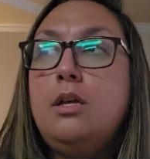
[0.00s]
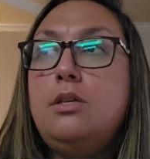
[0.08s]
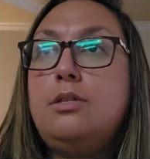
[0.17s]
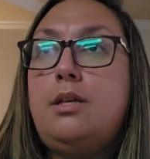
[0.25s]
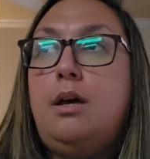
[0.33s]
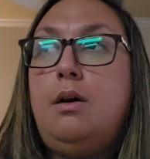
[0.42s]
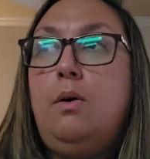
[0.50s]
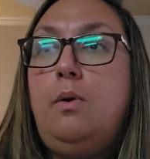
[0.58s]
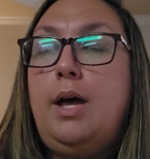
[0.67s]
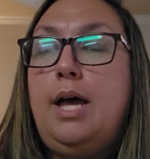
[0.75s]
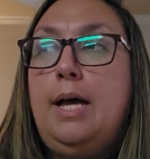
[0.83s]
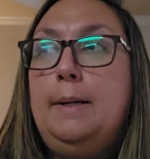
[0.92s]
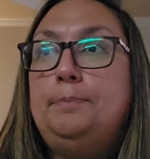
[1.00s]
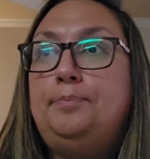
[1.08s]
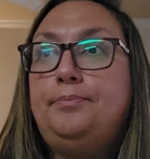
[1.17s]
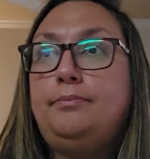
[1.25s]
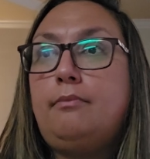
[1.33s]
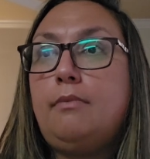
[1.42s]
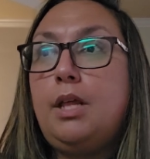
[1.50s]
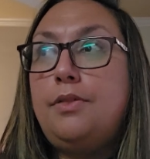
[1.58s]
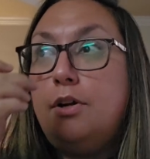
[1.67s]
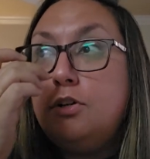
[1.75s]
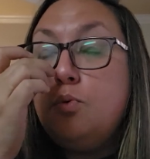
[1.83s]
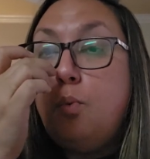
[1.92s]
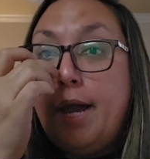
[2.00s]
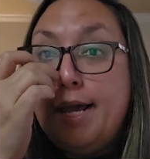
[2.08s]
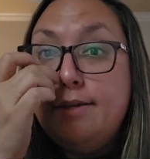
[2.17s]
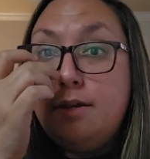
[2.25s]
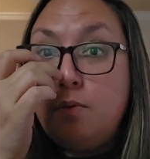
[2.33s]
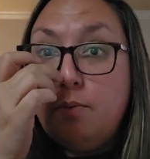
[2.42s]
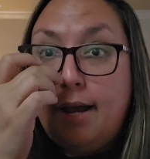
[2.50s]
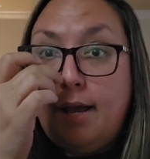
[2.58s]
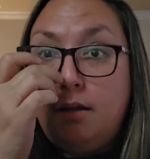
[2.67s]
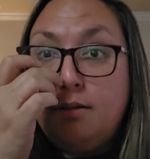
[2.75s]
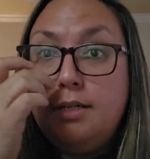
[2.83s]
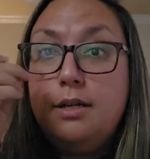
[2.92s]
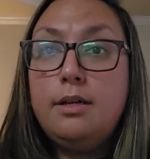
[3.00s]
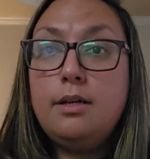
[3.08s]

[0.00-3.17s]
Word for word: so um, there's ways around,